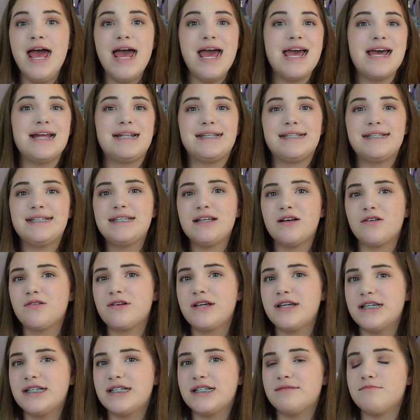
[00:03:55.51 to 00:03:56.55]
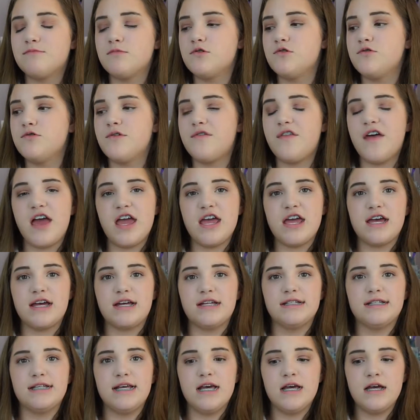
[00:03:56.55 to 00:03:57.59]
It's silky smooth,
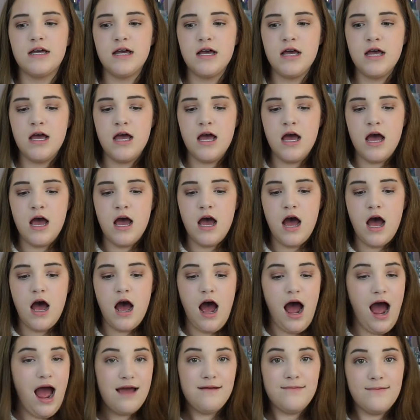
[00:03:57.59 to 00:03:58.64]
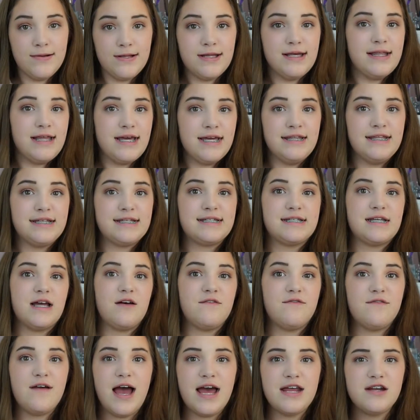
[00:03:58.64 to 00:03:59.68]
and I really like this
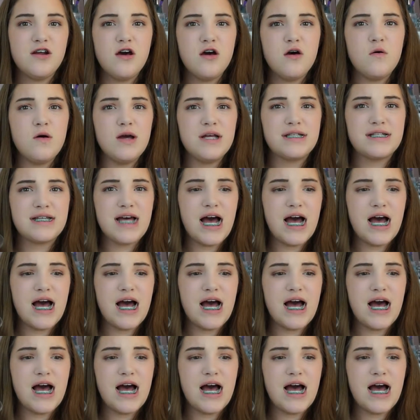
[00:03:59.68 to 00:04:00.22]
stuff. I know it's